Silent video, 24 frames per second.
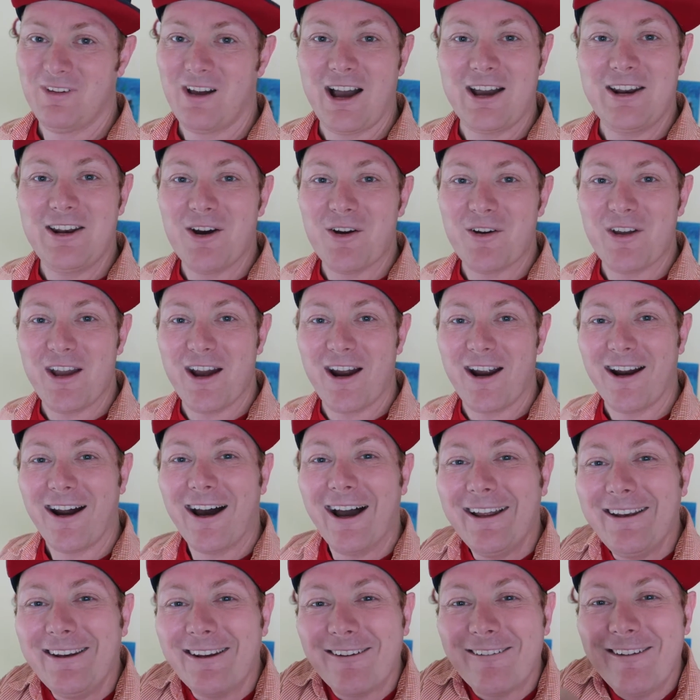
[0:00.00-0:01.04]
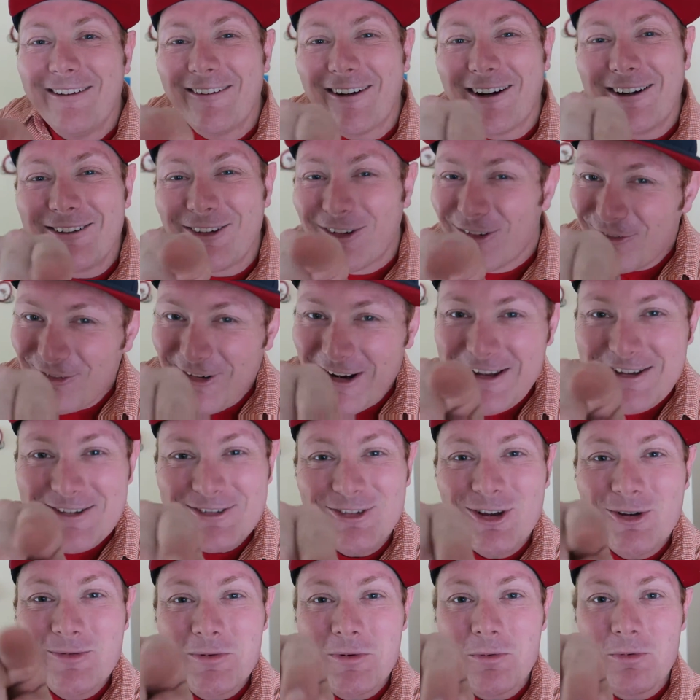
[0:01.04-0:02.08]
I know you are, I know you are, don't play
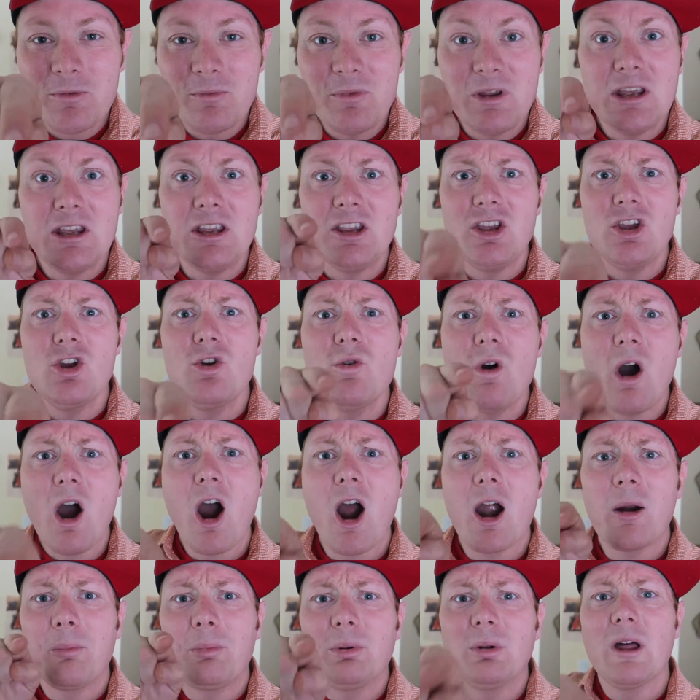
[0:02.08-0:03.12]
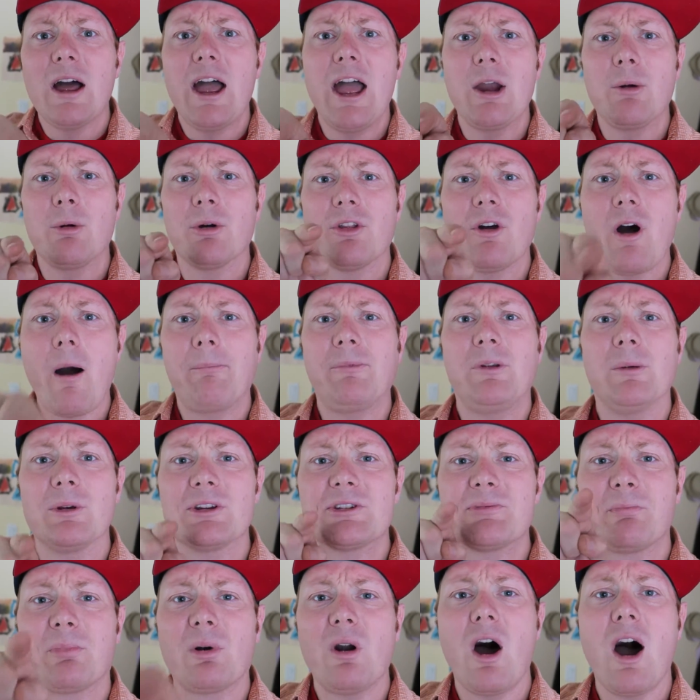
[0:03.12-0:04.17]
stupid with me. You are playing with
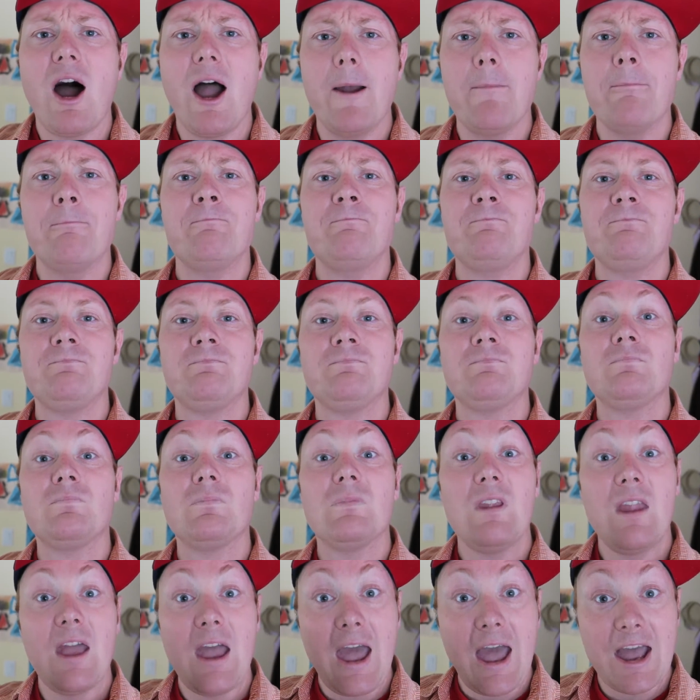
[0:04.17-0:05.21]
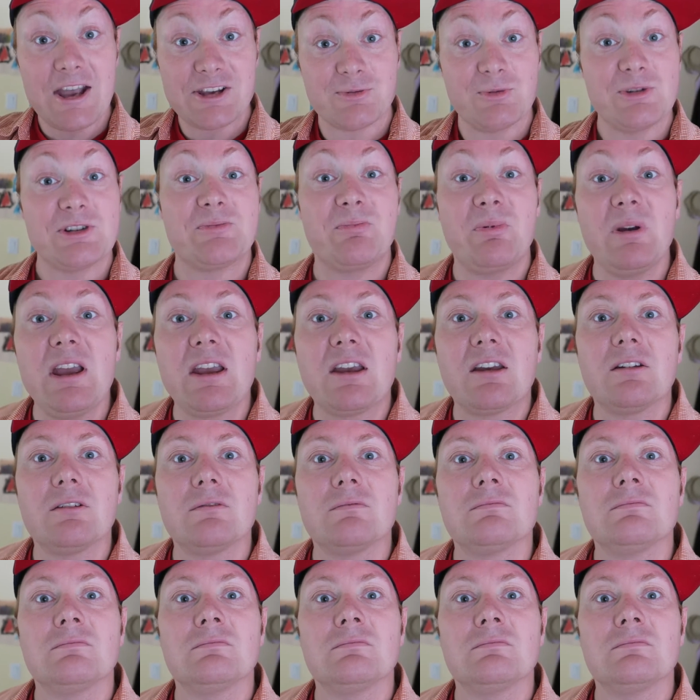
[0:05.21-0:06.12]
Optimus Prime as we speak.